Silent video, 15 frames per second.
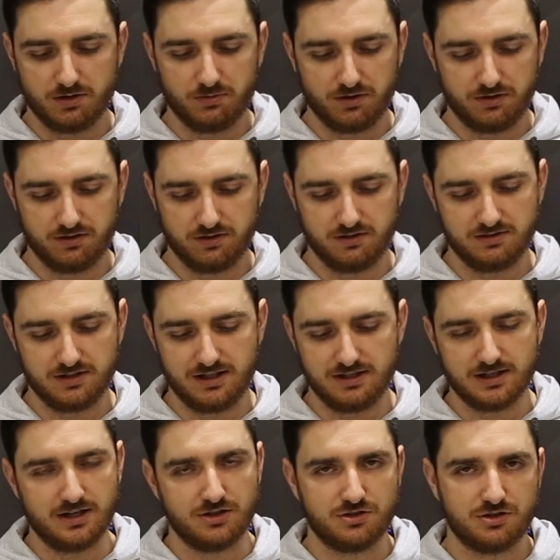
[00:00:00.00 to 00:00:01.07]
run with a
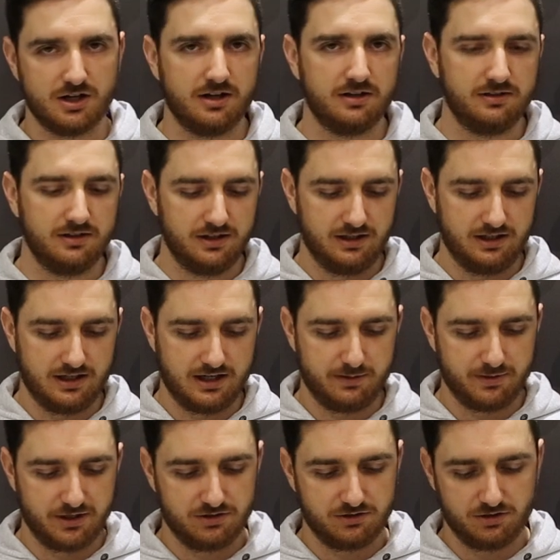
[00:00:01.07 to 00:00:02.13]
detached tongue,
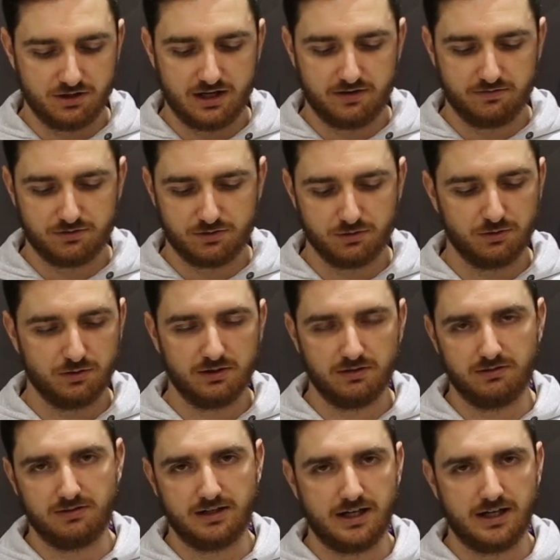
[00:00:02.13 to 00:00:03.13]
but they do have two